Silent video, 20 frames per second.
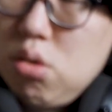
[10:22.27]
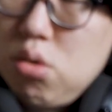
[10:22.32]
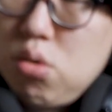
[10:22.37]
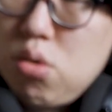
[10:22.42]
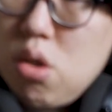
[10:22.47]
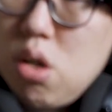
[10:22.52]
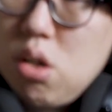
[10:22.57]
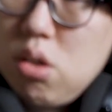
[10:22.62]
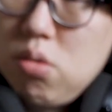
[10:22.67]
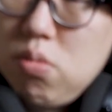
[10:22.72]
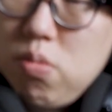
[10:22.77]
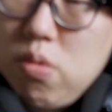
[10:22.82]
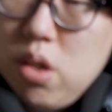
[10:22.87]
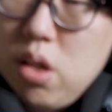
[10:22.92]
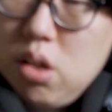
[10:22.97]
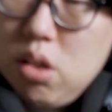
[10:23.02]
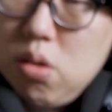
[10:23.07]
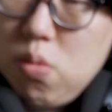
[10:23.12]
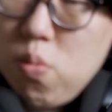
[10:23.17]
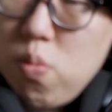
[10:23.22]
drown
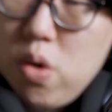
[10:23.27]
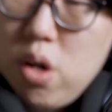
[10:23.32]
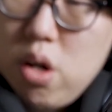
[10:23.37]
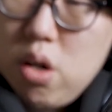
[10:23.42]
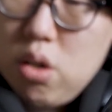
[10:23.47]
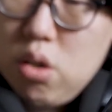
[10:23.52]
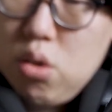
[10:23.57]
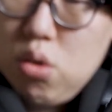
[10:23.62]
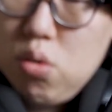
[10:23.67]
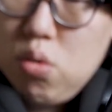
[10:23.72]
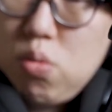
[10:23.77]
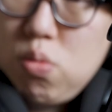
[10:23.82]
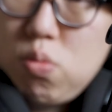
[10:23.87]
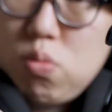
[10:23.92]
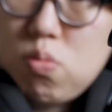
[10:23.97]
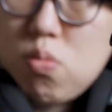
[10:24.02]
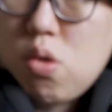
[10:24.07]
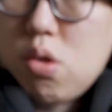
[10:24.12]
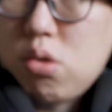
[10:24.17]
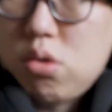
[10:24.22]
anywhere you
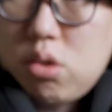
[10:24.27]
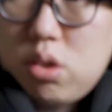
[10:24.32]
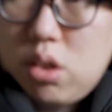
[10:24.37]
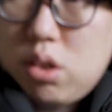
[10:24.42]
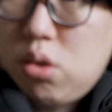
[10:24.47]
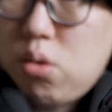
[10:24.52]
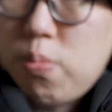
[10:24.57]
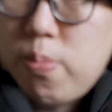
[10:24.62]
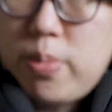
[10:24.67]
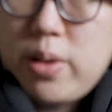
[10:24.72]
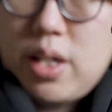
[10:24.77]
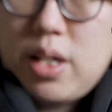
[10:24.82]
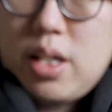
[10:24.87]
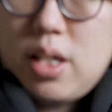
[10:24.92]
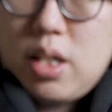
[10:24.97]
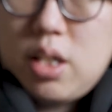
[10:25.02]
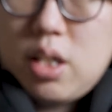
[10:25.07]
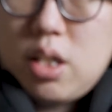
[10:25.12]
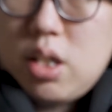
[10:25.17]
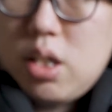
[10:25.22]
want it to
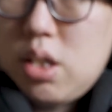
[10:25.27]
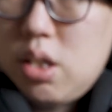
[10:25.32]
be,